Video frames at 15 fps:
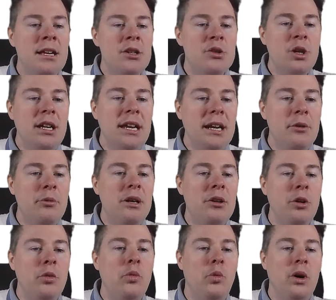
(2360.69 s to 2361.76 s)
so here we
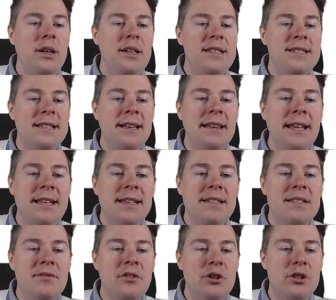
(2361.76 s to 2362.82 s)
know what is the
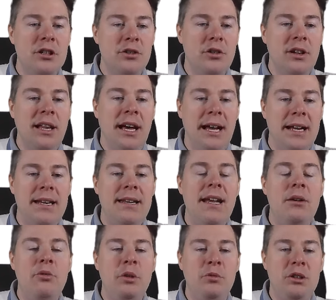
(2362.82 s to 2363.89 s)
latest version online.
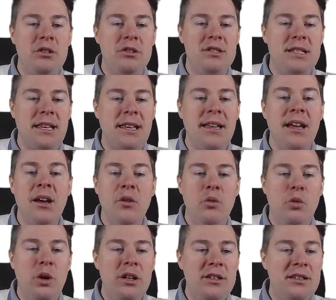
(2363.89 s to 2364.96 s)
Now we want to see
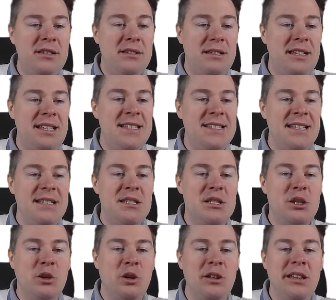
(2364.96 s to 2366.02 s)
what is
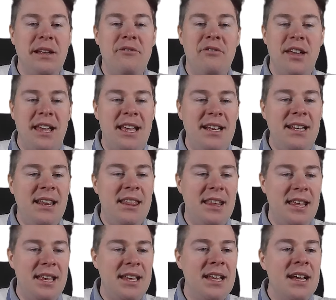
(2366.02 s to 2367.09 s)
installed, if
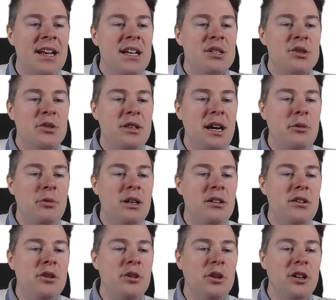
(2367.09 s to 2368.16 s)
anything. So now we
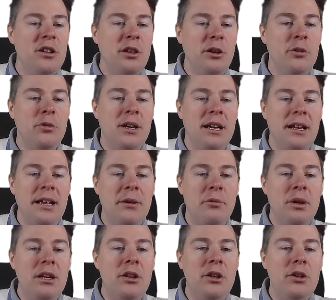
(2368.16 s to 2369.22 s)
look locally.
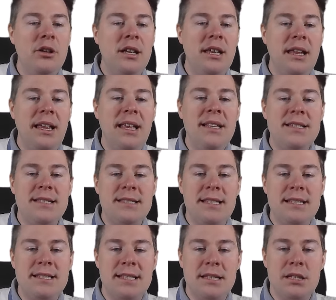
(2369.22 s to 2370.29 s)
We look, is
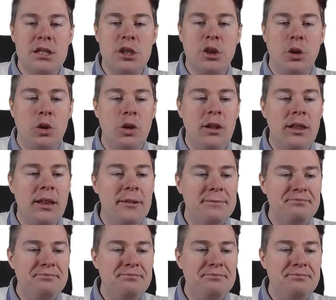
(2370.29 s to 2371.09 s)
this installed?